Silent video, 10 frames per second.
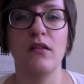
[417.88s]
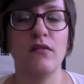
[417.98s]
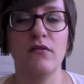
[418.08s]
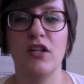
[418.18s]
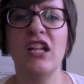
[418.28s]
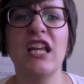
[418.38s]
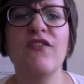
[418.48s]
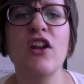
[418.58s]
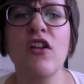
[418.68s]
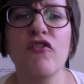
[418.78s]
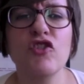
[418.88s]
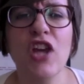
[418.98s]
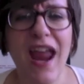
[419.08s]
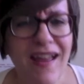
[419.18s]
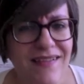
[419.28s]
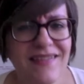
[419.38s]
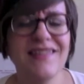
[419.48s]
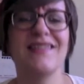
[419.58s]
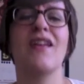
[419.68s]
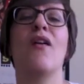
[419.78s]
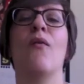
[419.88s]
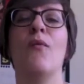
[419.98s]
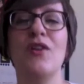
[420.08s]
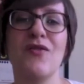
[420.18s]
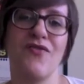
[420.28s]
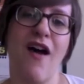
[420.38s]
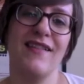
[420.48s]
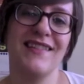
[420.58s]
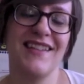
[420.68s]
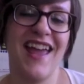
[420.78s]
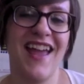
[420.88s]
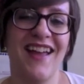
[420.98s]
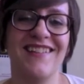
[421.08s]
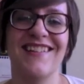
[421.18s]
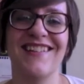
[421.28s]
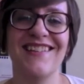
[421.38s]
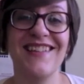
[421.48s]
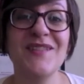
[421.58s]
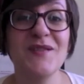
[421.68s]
you going to give it another chance? What are your thoughts? And these are